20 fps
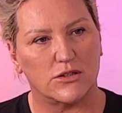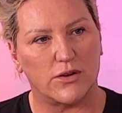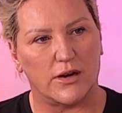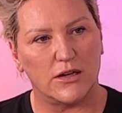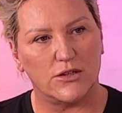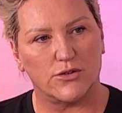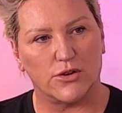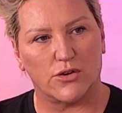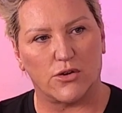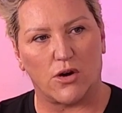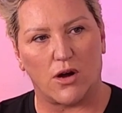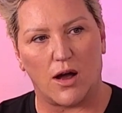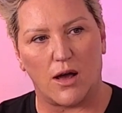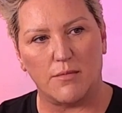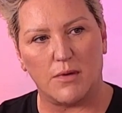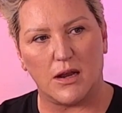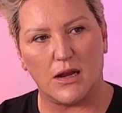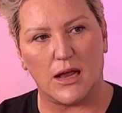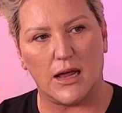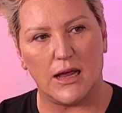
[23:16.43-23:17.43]
Australian True
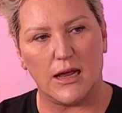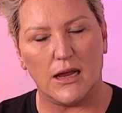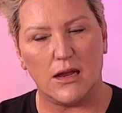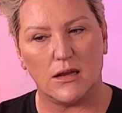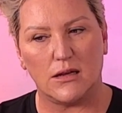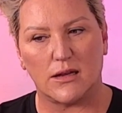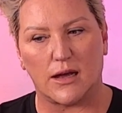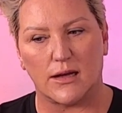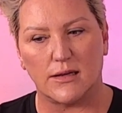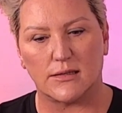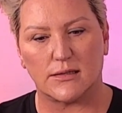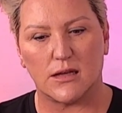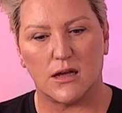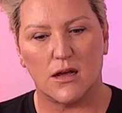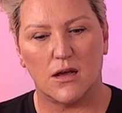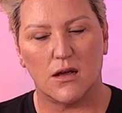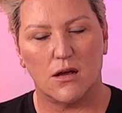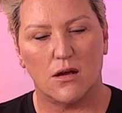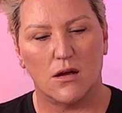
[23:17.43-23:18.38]
Crime, and he does